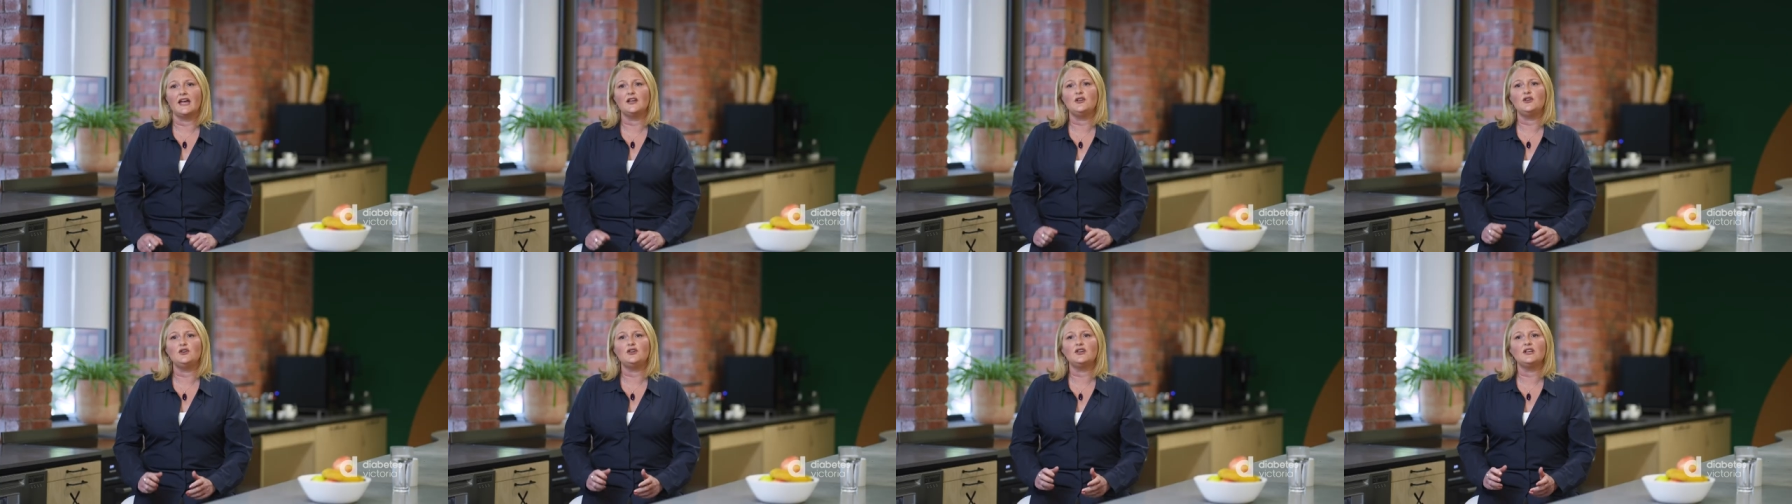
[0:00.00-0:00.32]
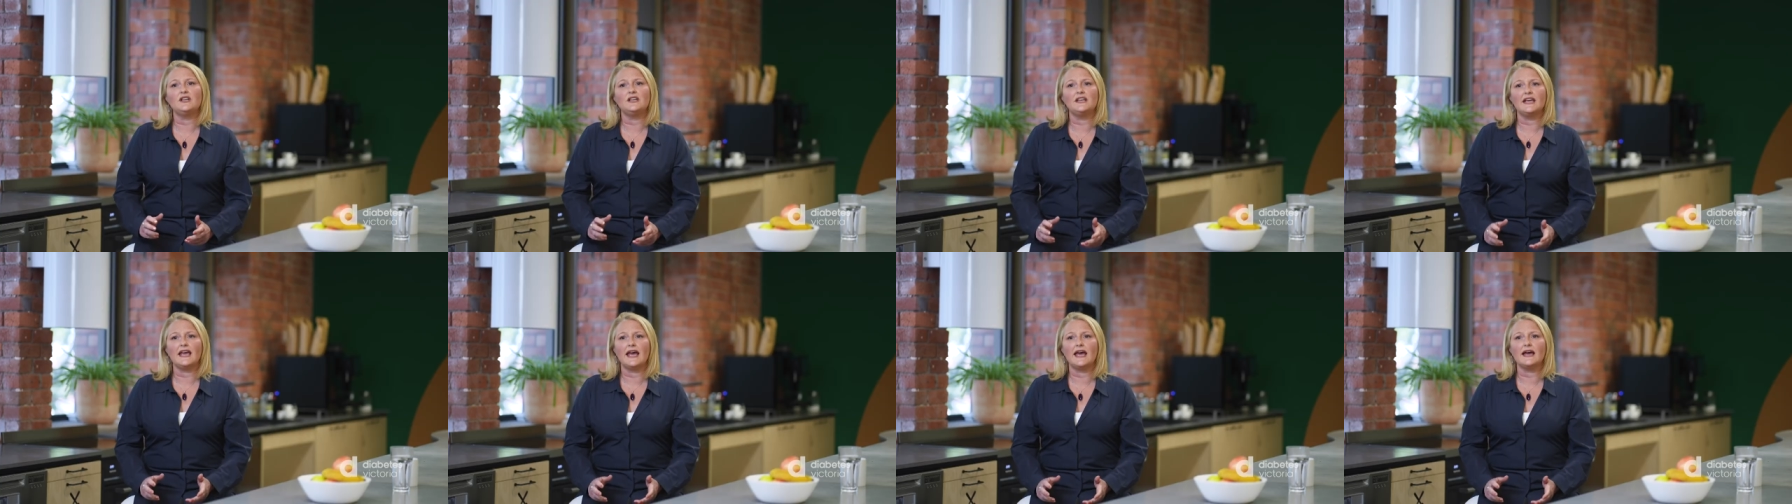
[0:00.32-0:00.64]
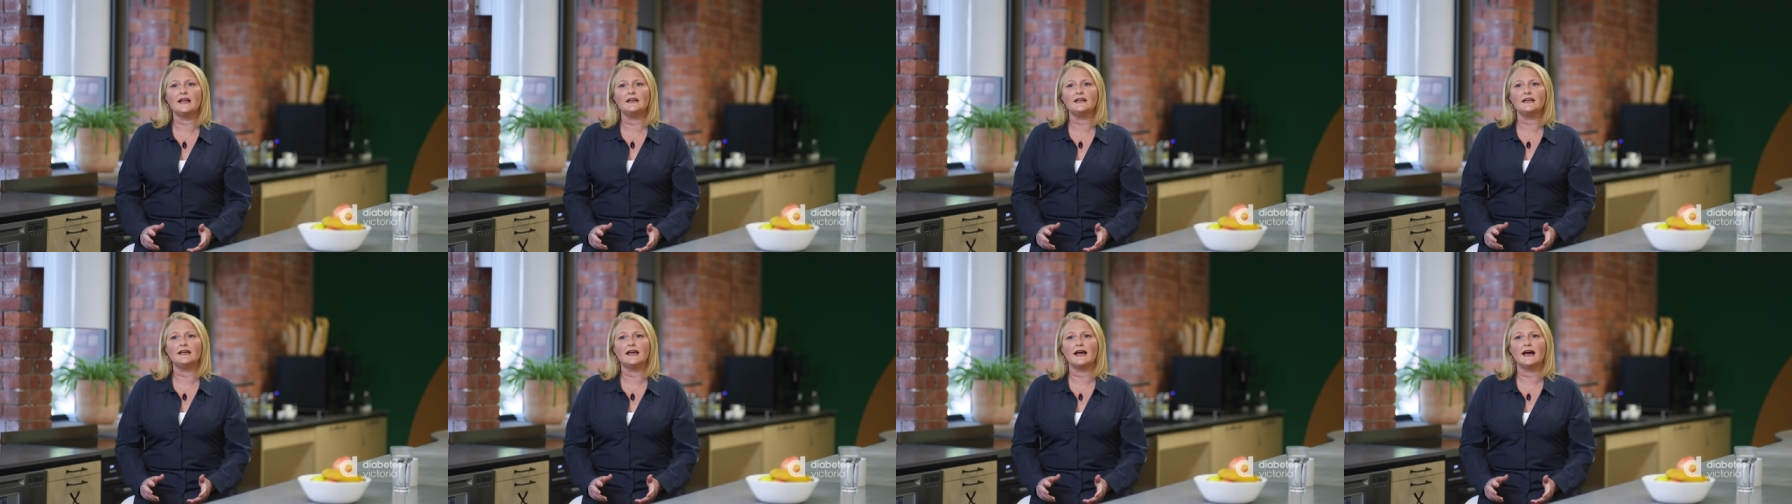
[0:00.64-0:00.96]
And you can
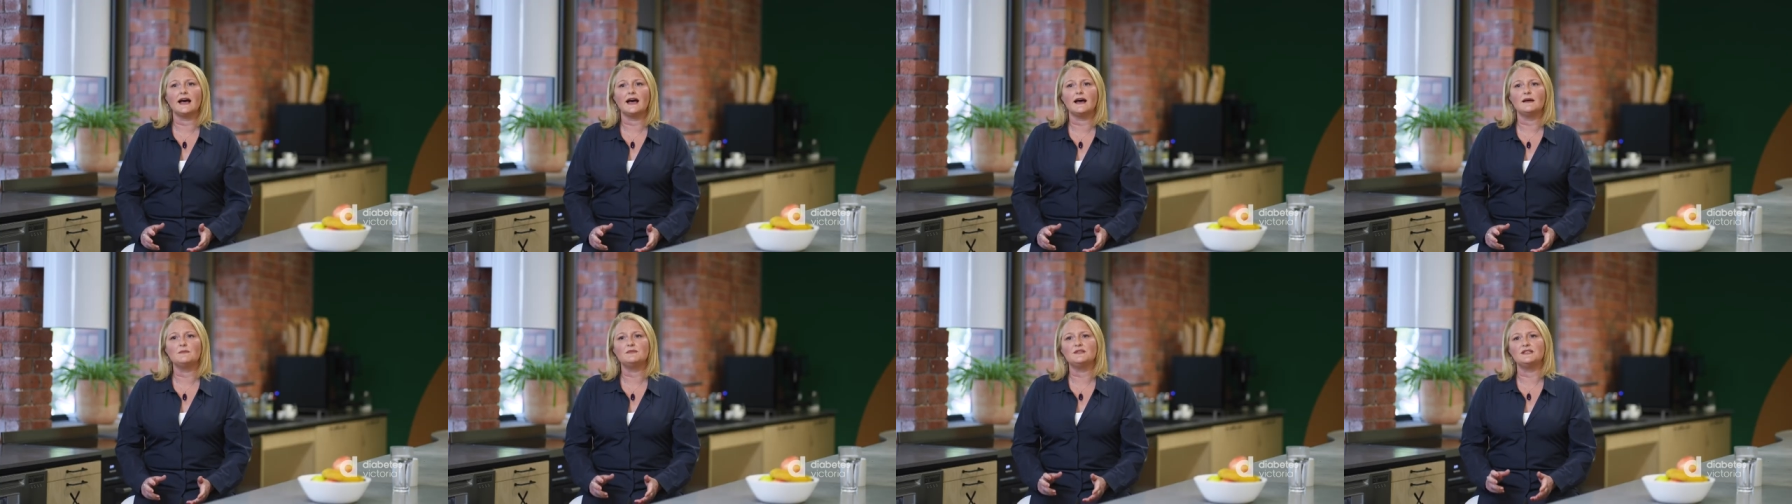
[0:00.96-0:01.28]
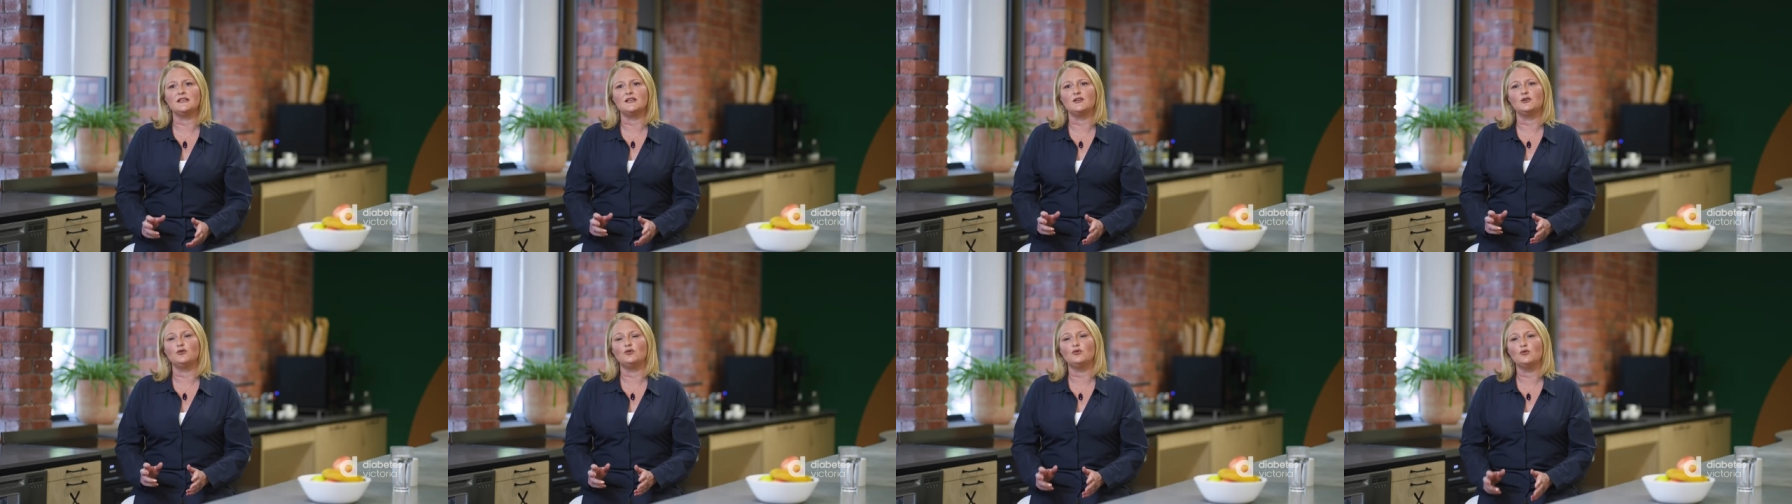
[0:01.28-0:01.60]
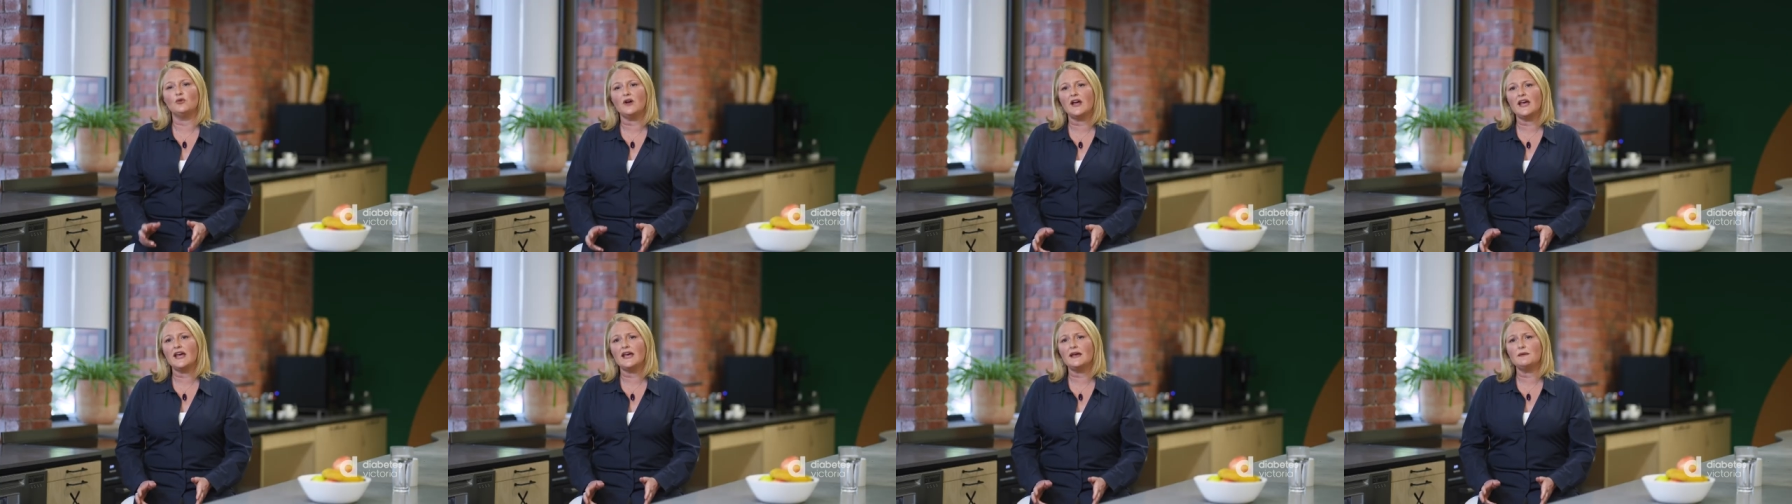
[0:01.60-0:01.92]
count carbs in
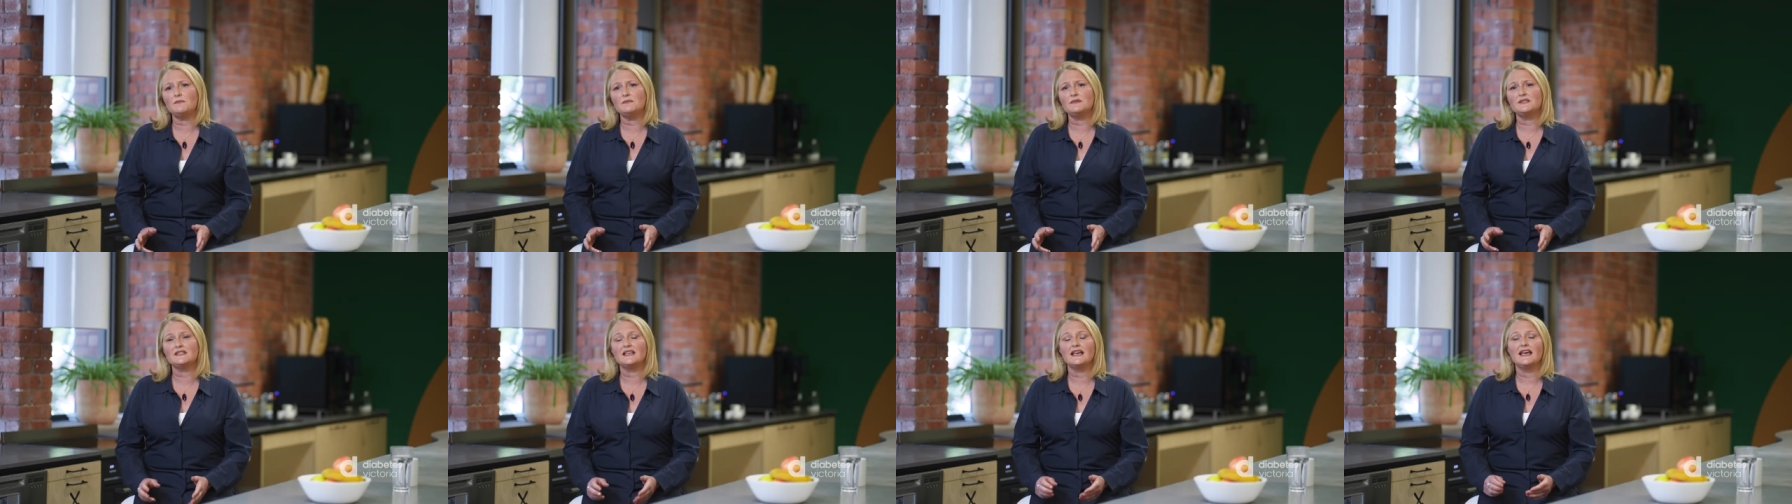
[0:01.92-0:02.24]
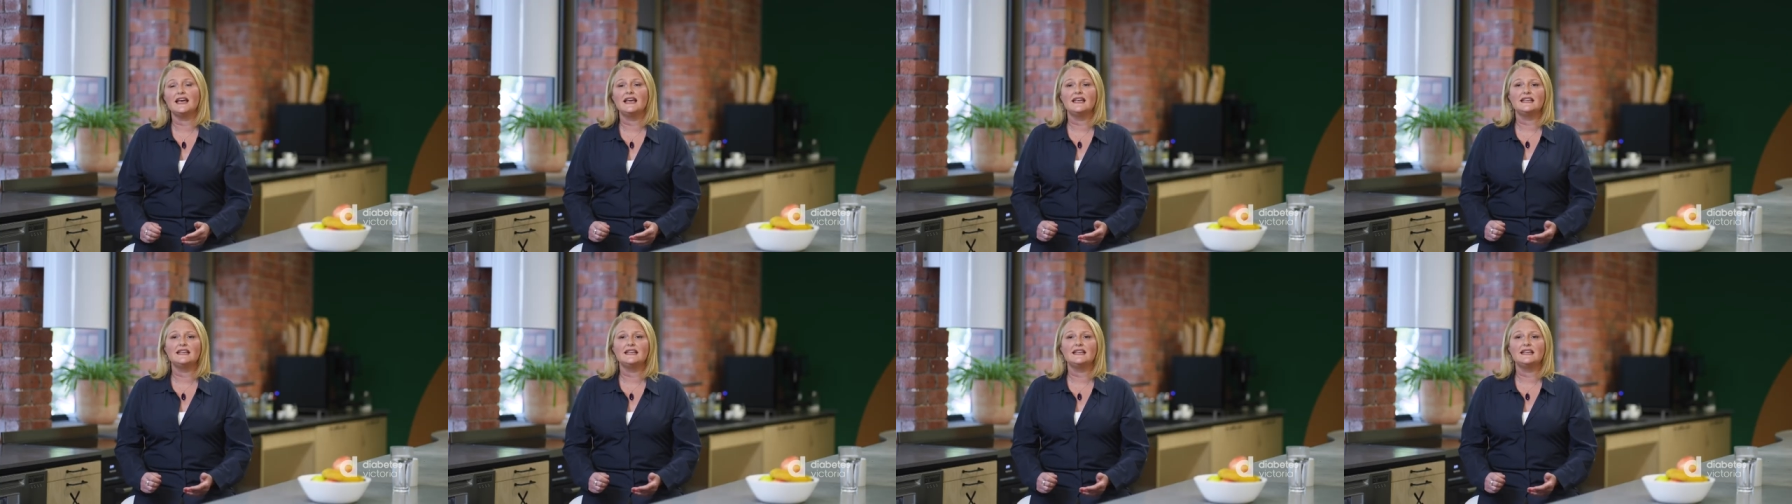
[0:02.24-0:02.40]
grams,